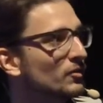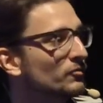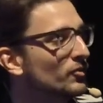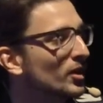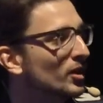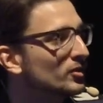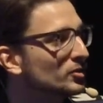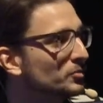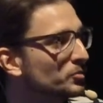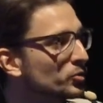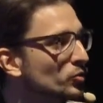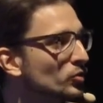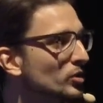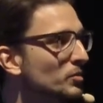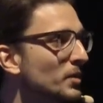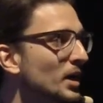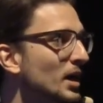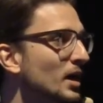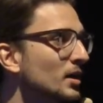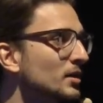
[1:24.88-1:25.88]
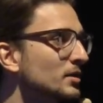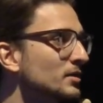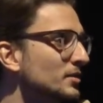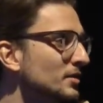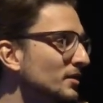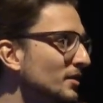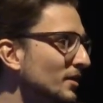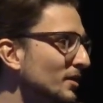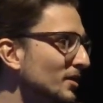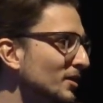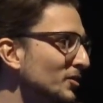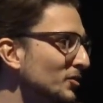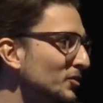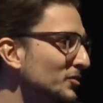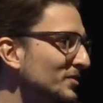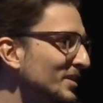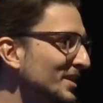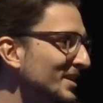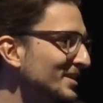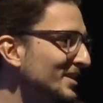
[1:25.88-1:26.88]
our founder Bruno Maag,
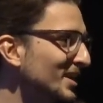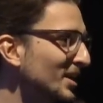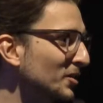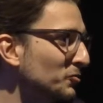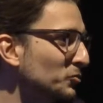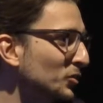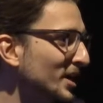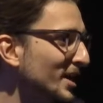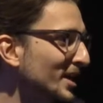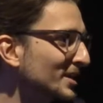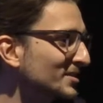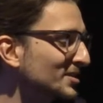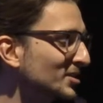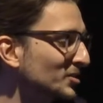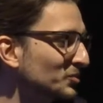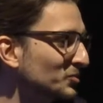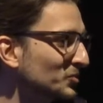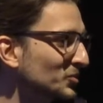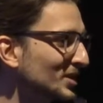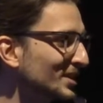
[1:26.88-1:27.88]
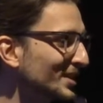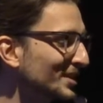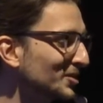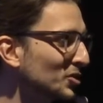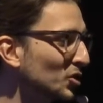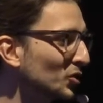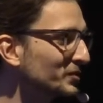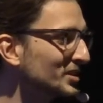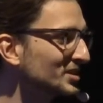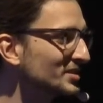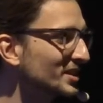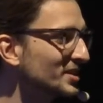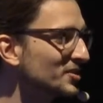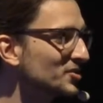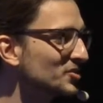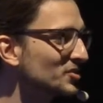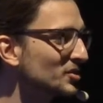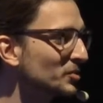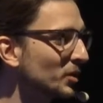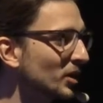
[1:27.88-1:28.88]
uh, and I, we had some uh,
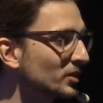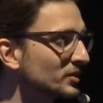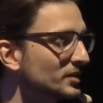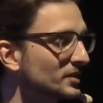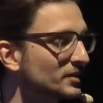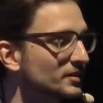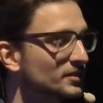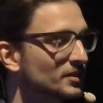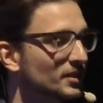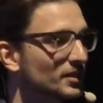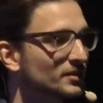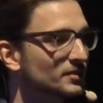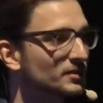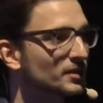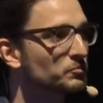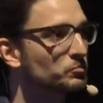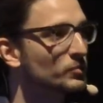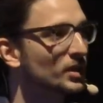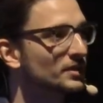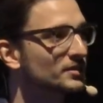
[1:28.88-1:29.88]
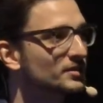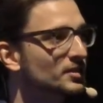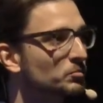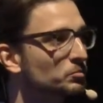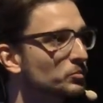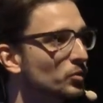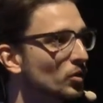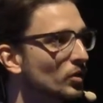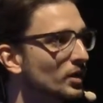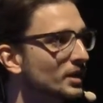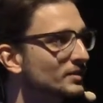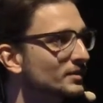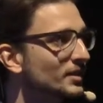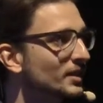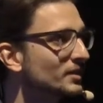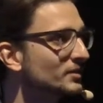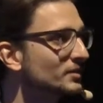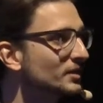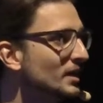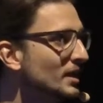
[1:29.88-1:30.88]
conversations about this at, at, some point,
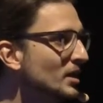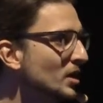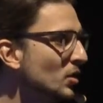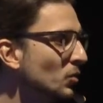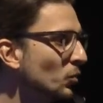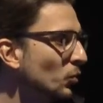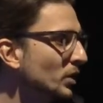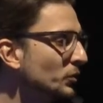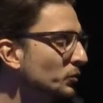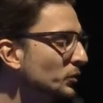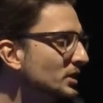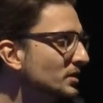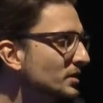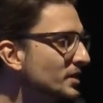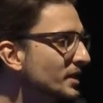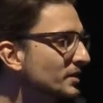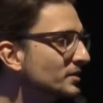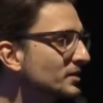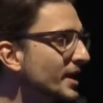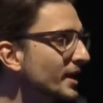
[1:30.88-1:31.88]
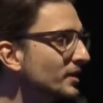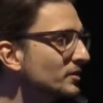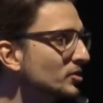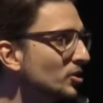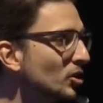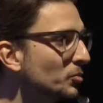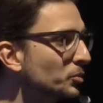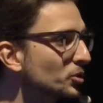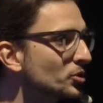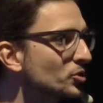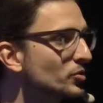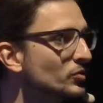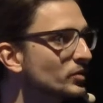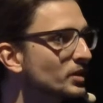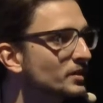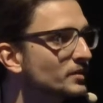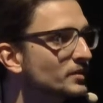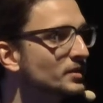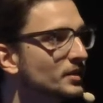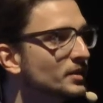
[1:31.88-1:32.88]
and when we did get the
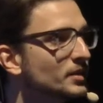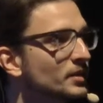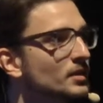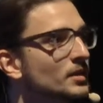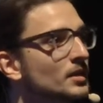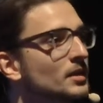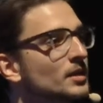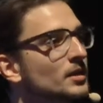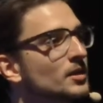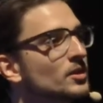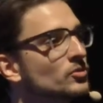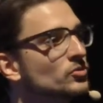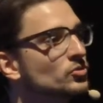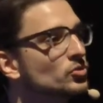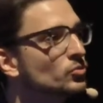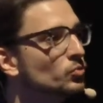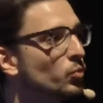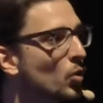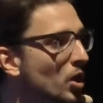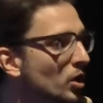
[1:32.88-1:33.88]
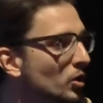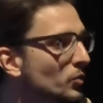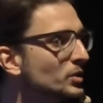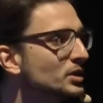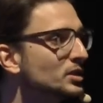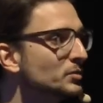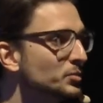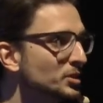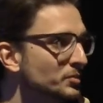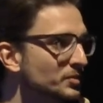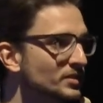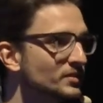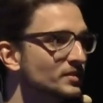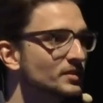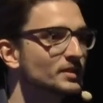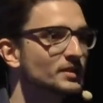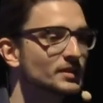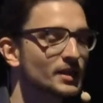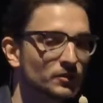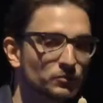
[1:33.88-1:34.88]
opportunity to work with the
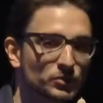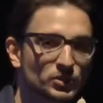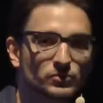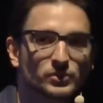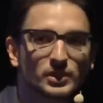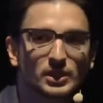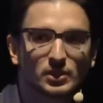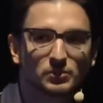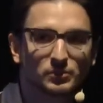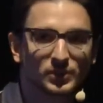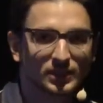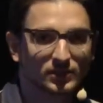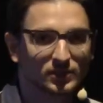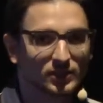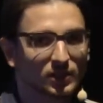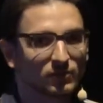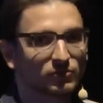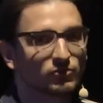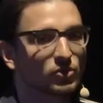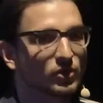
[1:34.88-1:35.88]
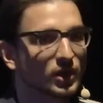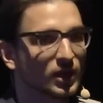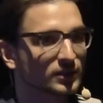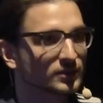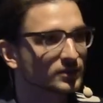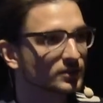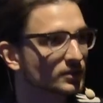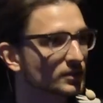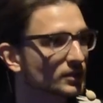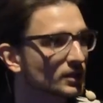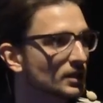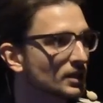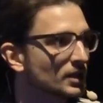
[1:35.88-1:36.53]
BBC, that was really a big deal for us.